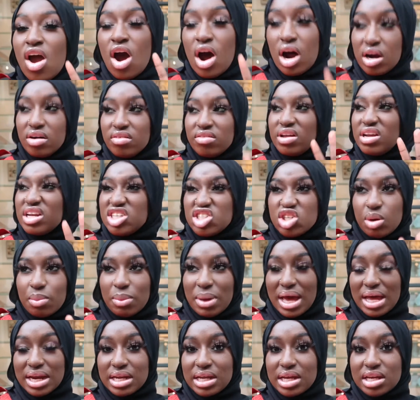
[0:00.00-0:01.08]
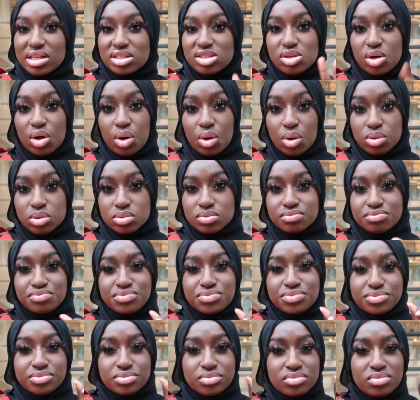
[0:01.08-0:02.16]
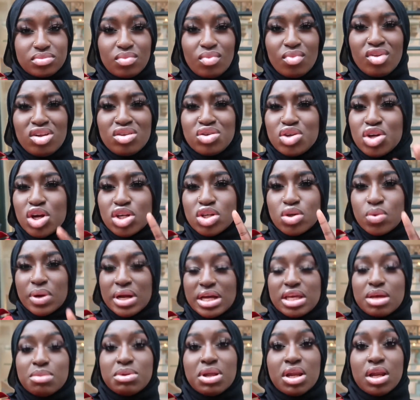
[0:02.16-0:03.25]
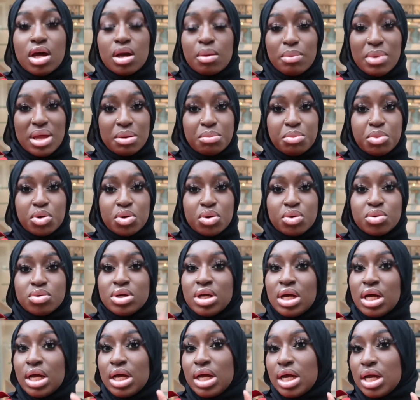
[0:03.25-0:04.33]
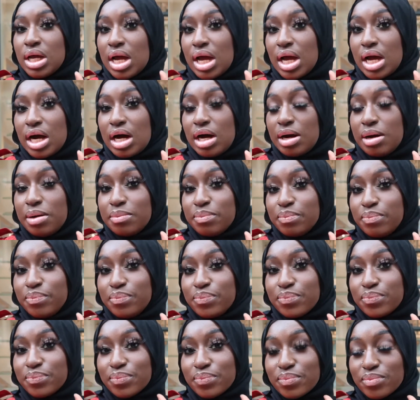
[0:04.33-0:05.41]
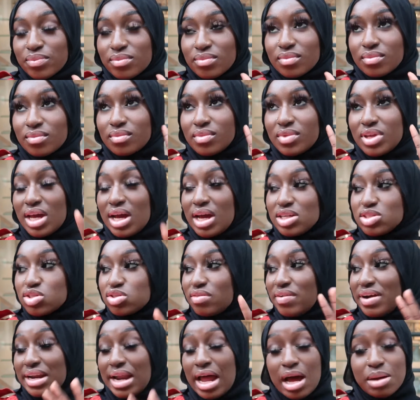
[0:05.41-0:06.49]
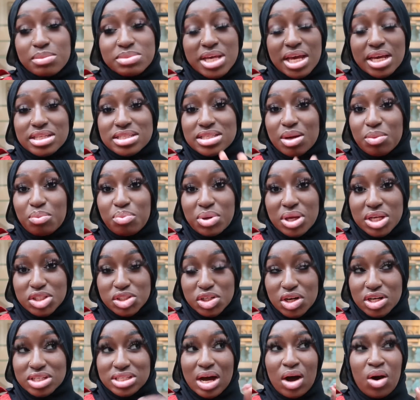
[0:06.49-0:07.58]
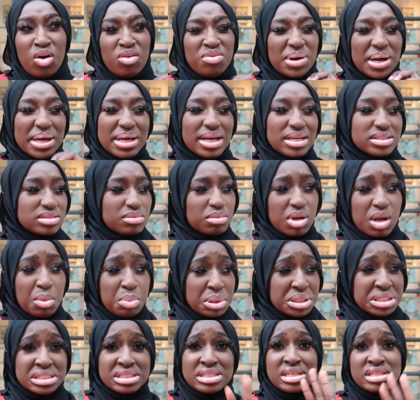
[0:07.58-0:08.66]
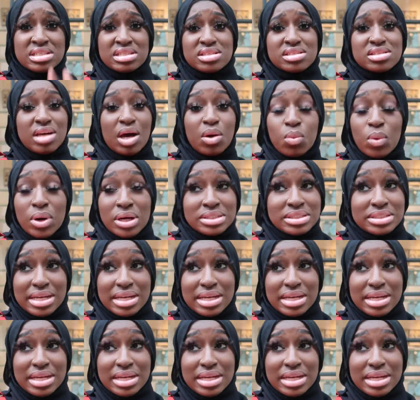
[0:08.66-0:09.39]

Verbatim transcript: are really dramatic so you know you want to keep the look minimal um yeah so right now i'm taking some pictures i hope i get some good pictures because the sun went